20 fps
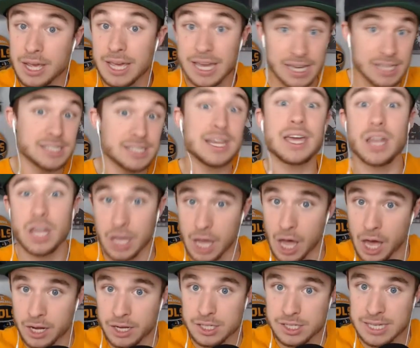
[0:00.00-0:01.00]
He's taking a
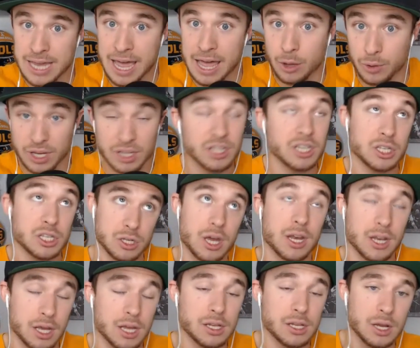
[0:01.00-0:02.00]
cut in his salary, at least
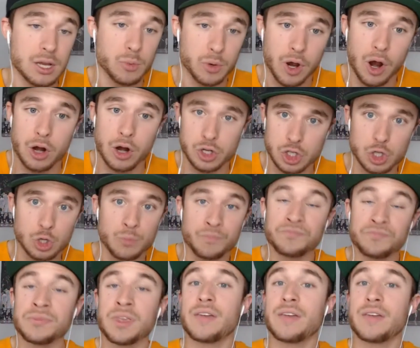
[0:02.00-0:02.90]
in regards to